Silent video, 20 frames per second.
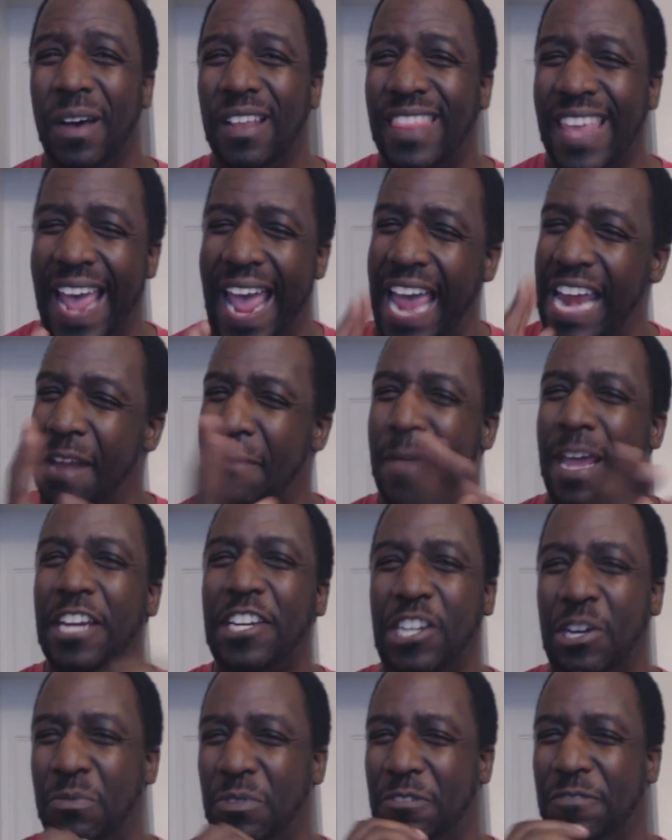but the
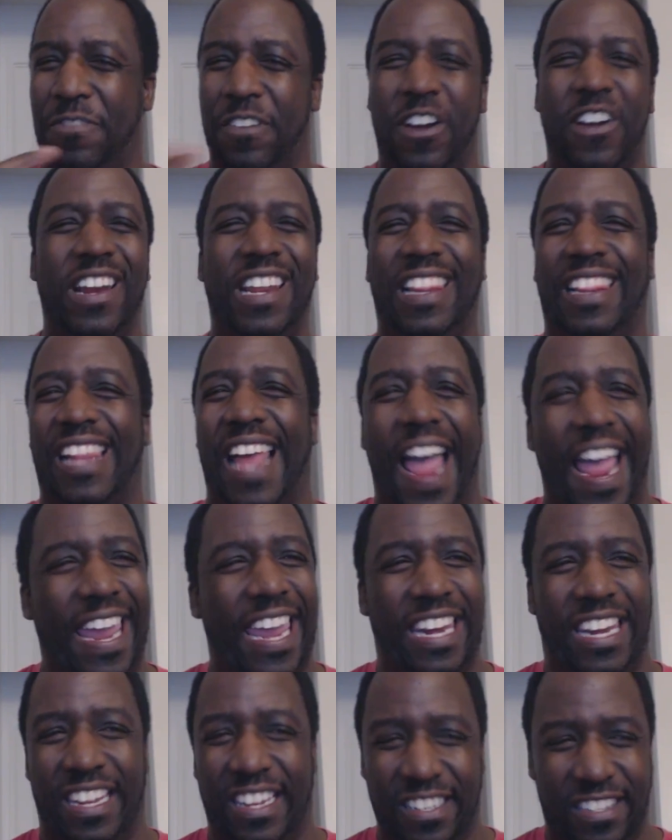animation was very
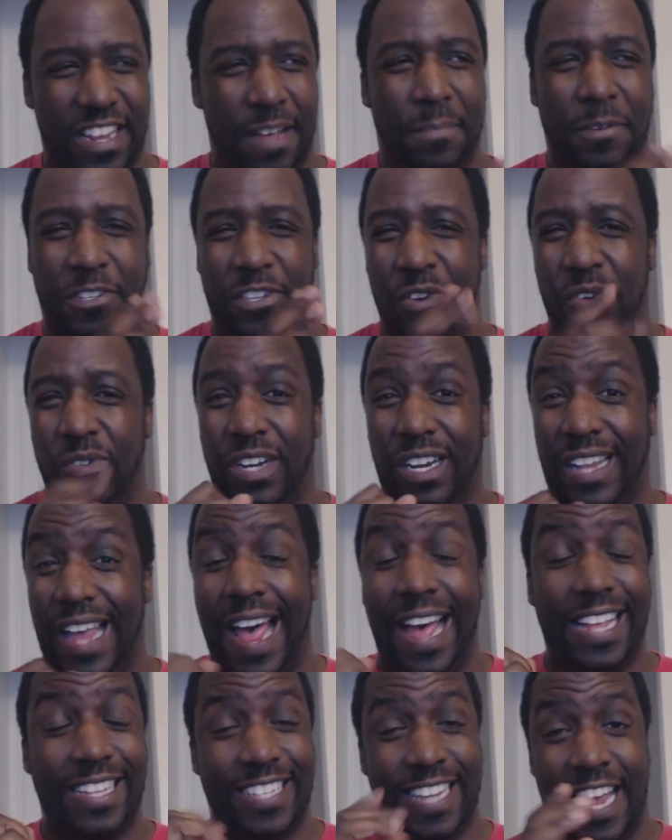lacking in this episode. A
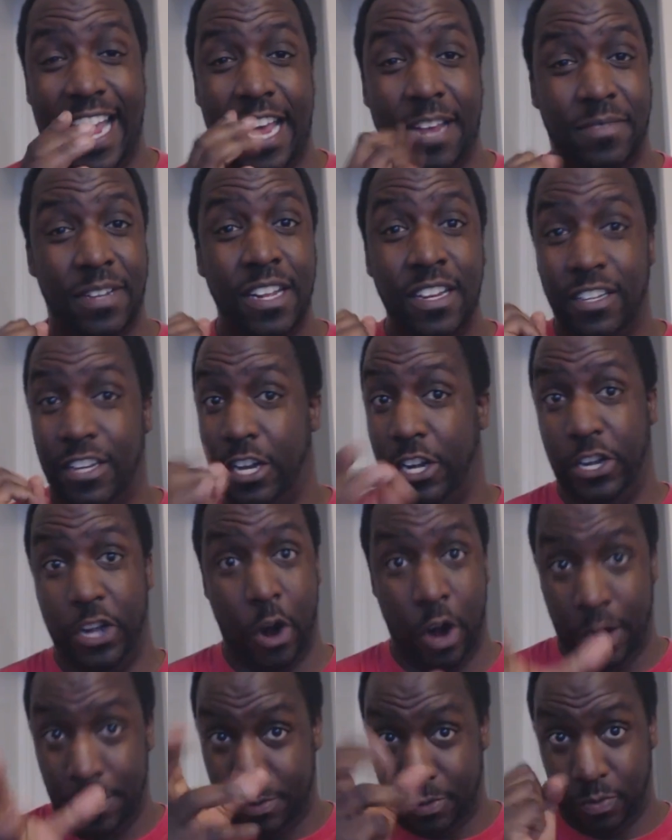lot of times, the
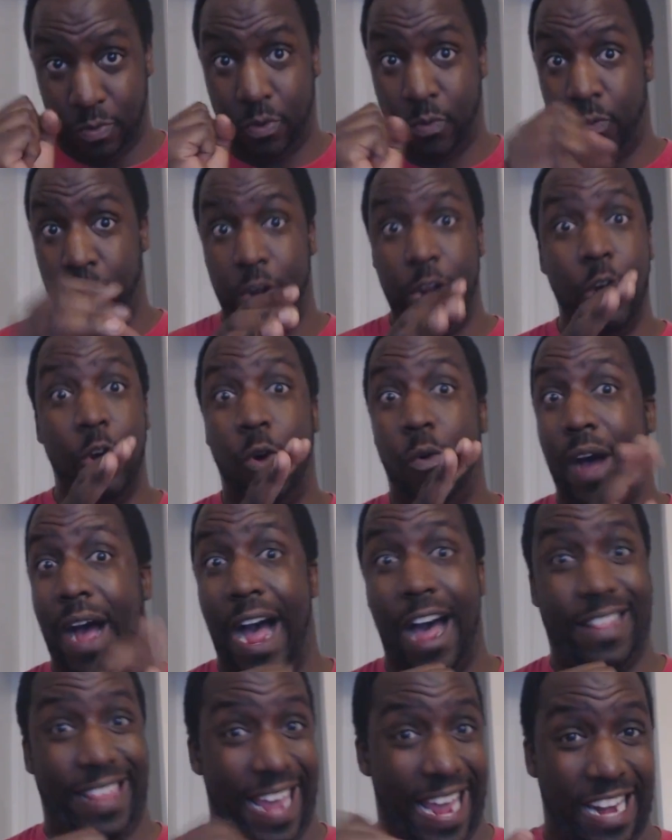derps were real with
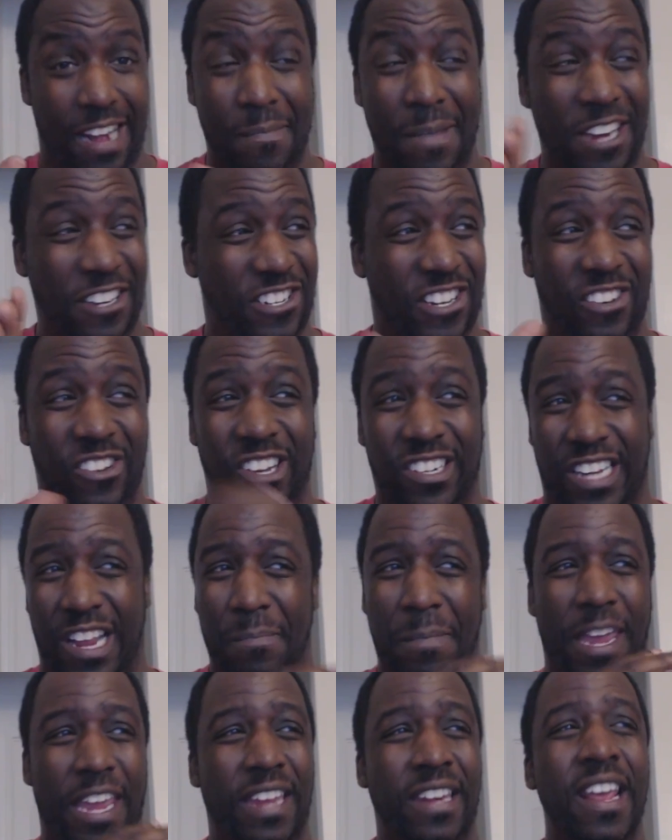how the animation looked.
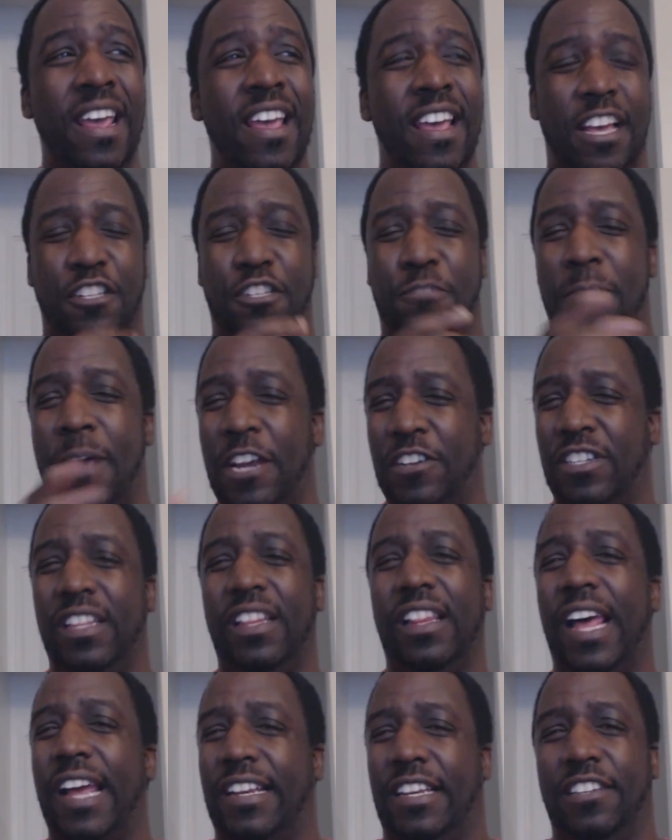I mean,
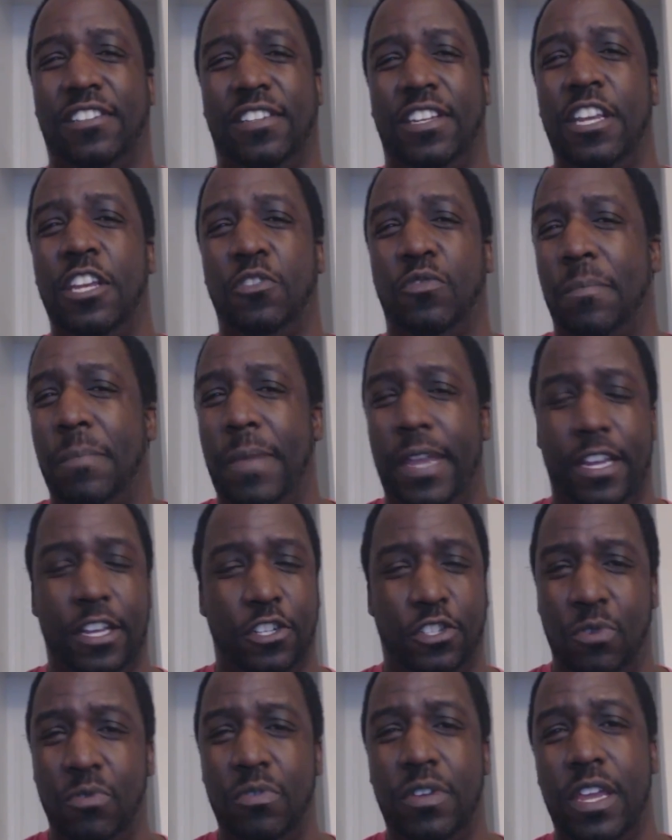especially like the scenes with
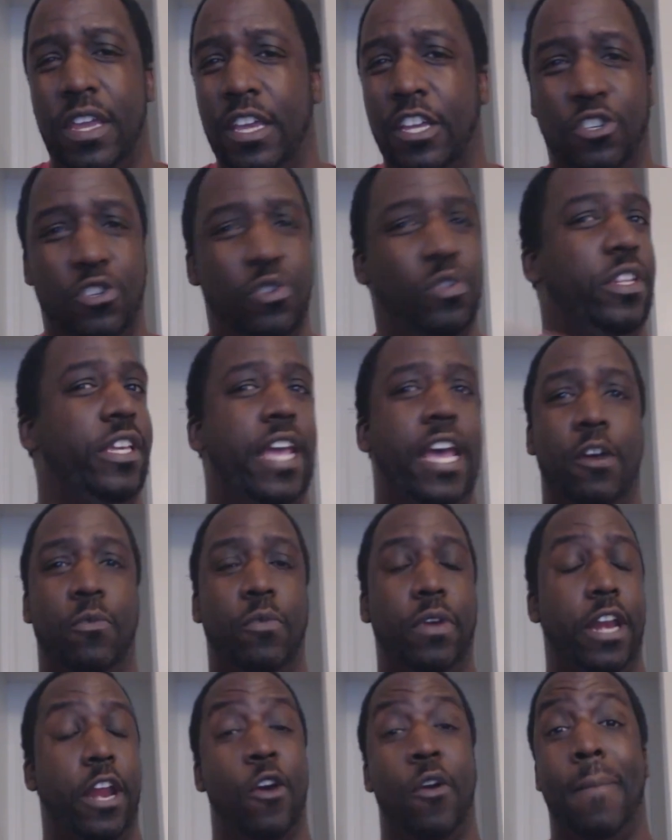Mikazuki and
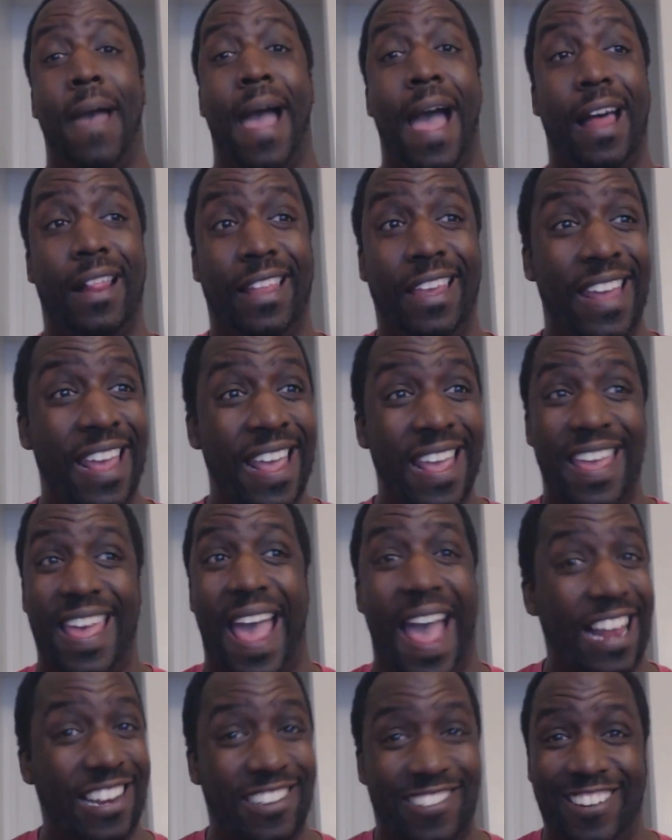Julieta when they were battling.
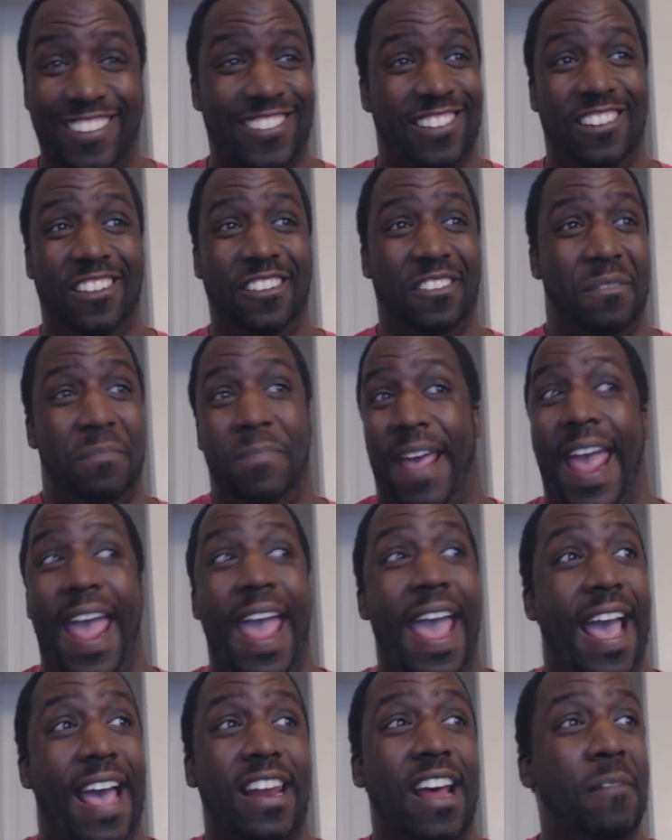That just looked
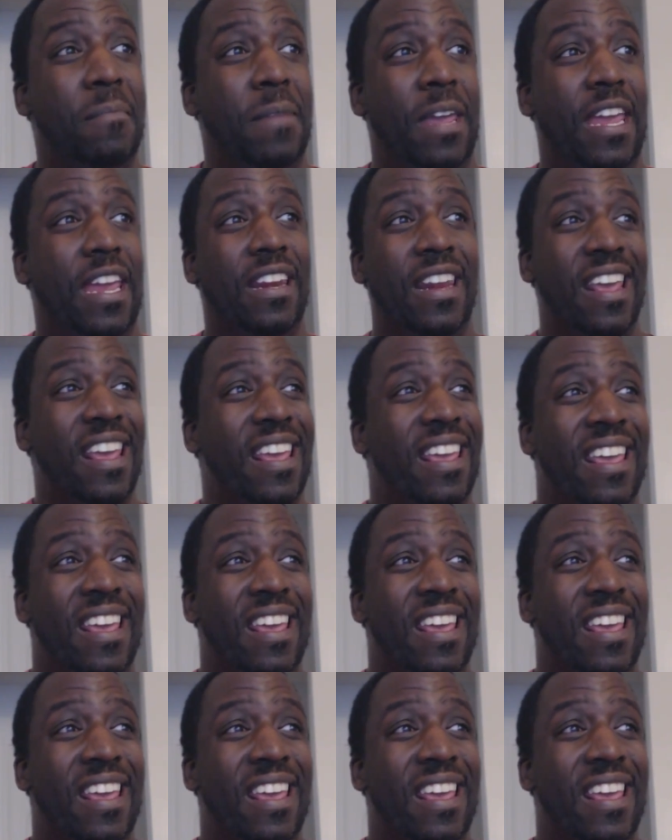bad. I mean,